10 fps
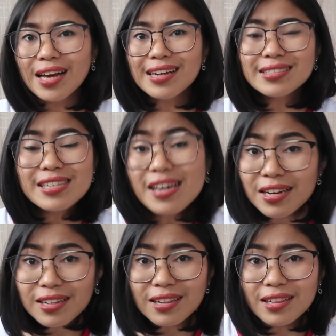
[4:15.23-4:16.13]
and
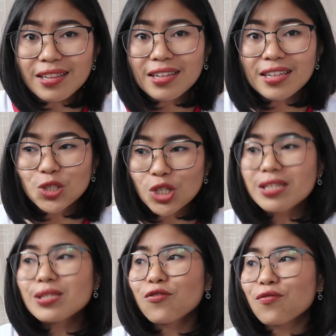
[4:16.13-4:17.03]
kill
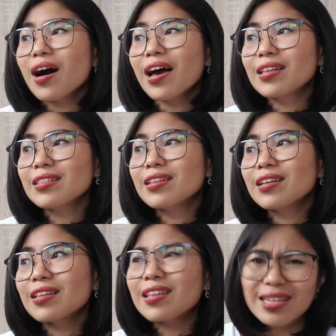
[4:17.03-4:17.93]
just to find
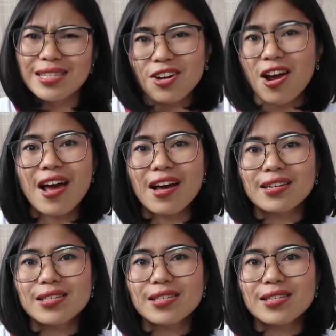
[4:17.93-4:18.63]
the Easter egg.